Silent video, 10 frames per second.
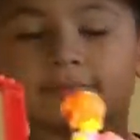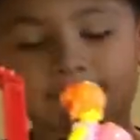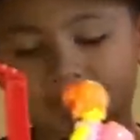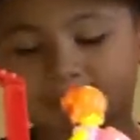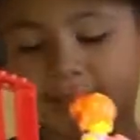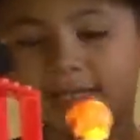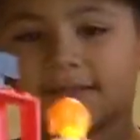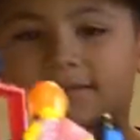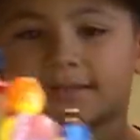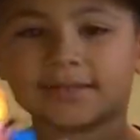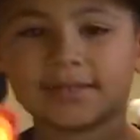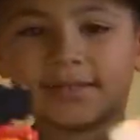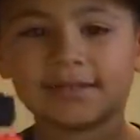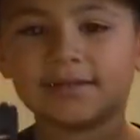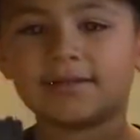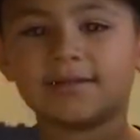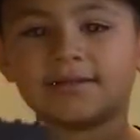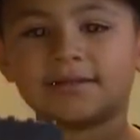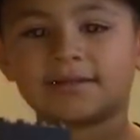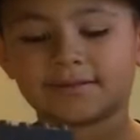
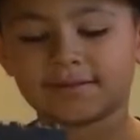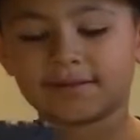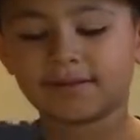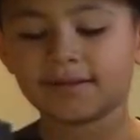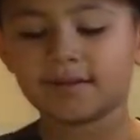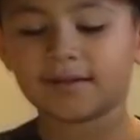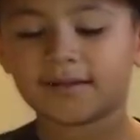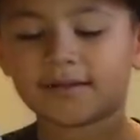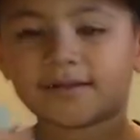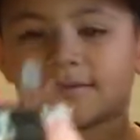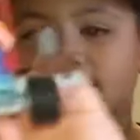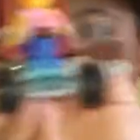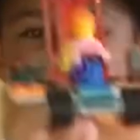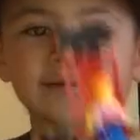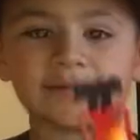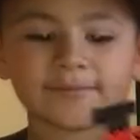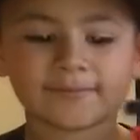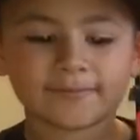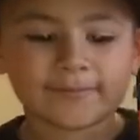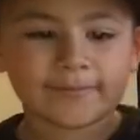
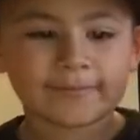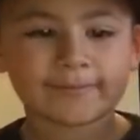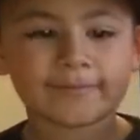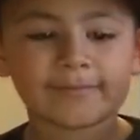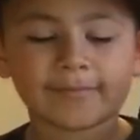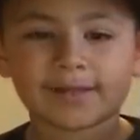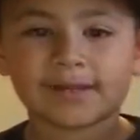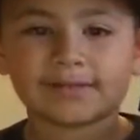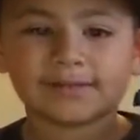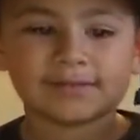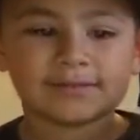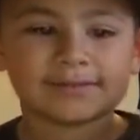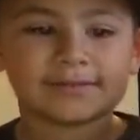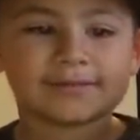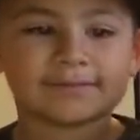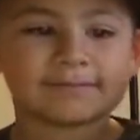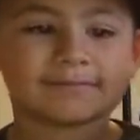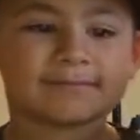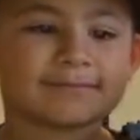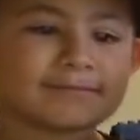
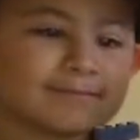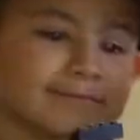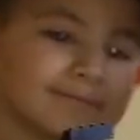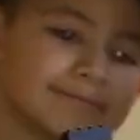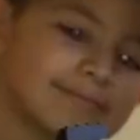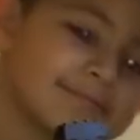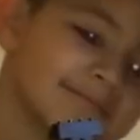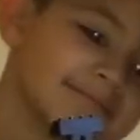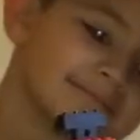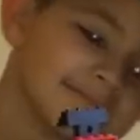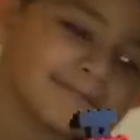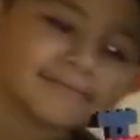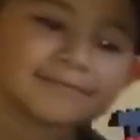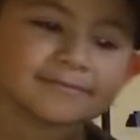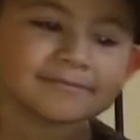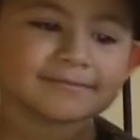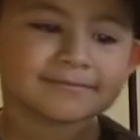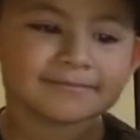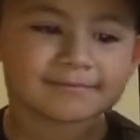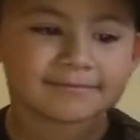This person isn't speaking.